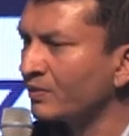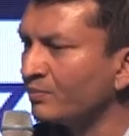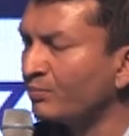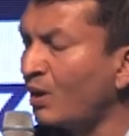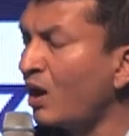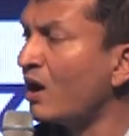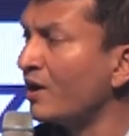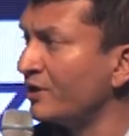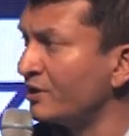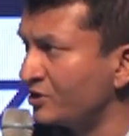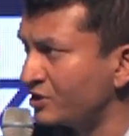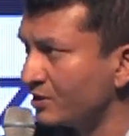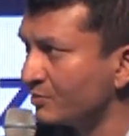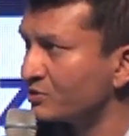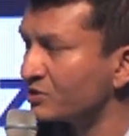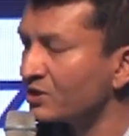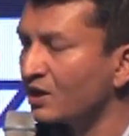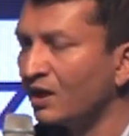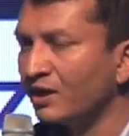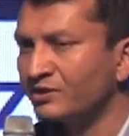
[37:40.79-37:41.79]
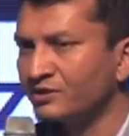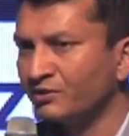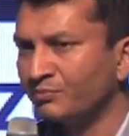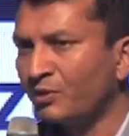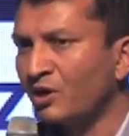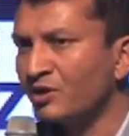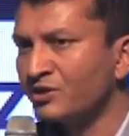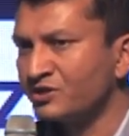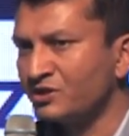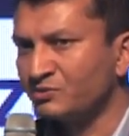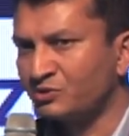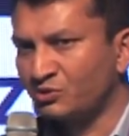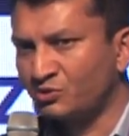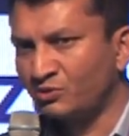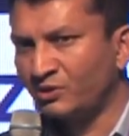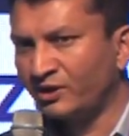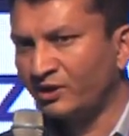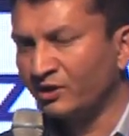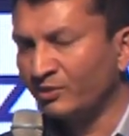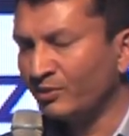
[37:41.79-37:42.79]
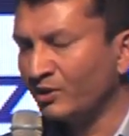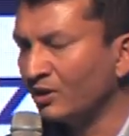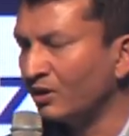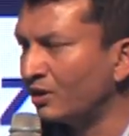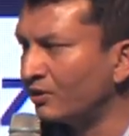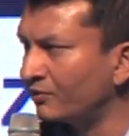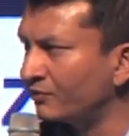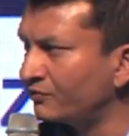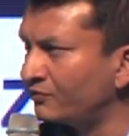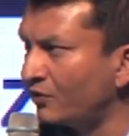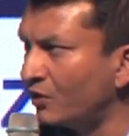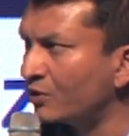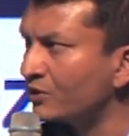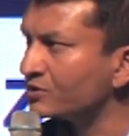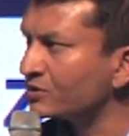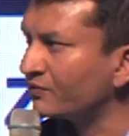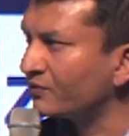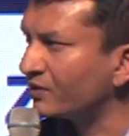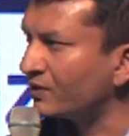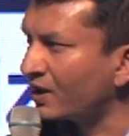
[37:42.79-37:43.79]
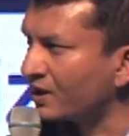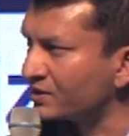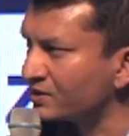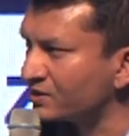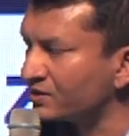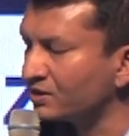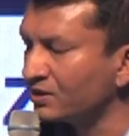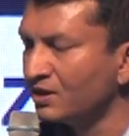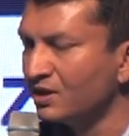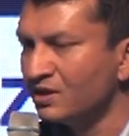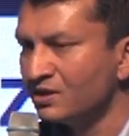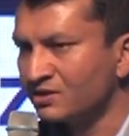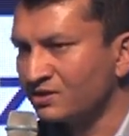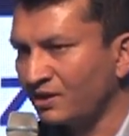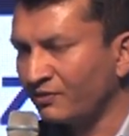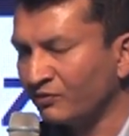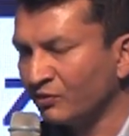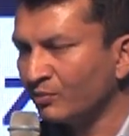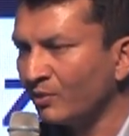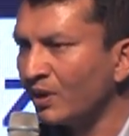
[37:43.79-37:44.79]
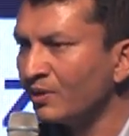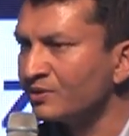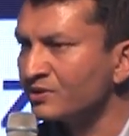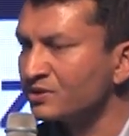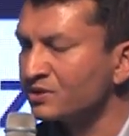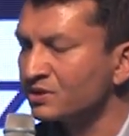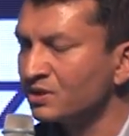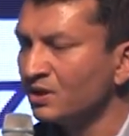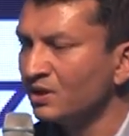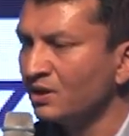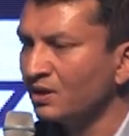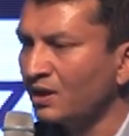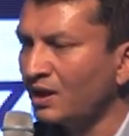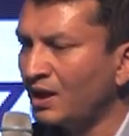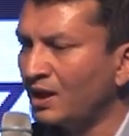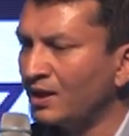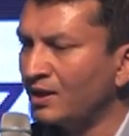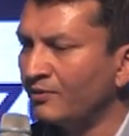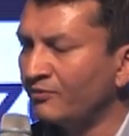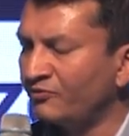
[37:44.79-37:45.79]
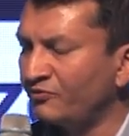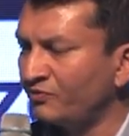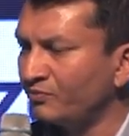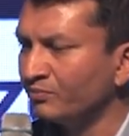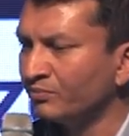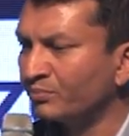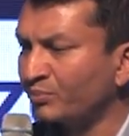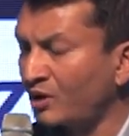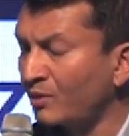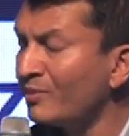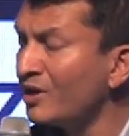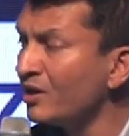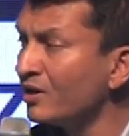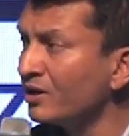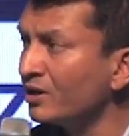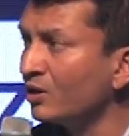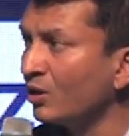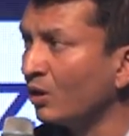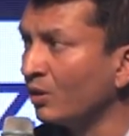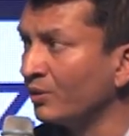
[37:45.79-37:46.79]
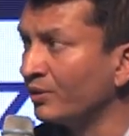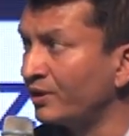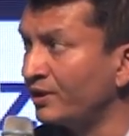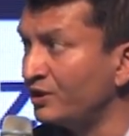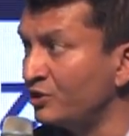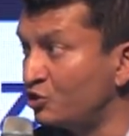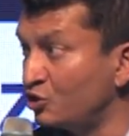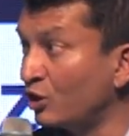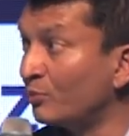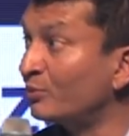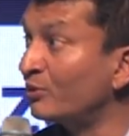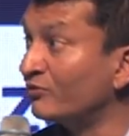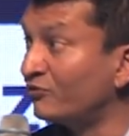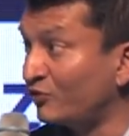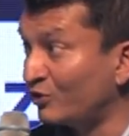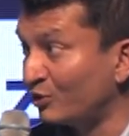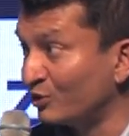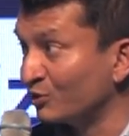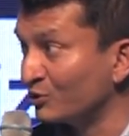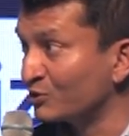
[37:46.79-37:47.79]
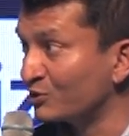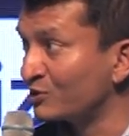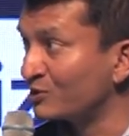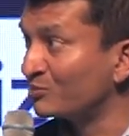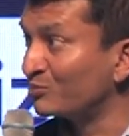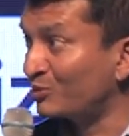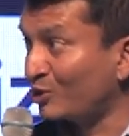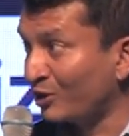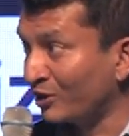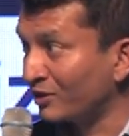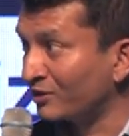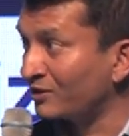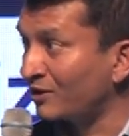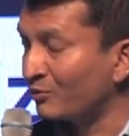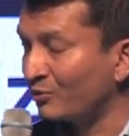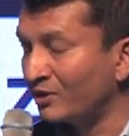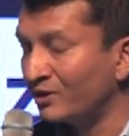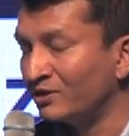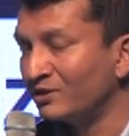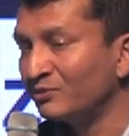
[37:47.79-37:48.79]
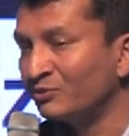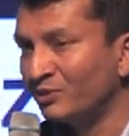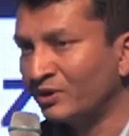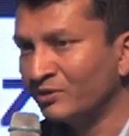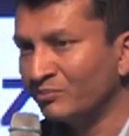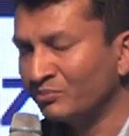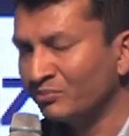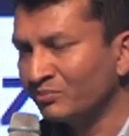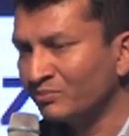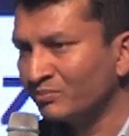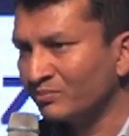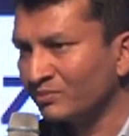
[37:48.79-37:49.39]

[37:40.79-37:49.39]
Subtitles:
partnership side. So partnerships is really going to be our focus over the next several months. Primarily on the job referrals product that we're in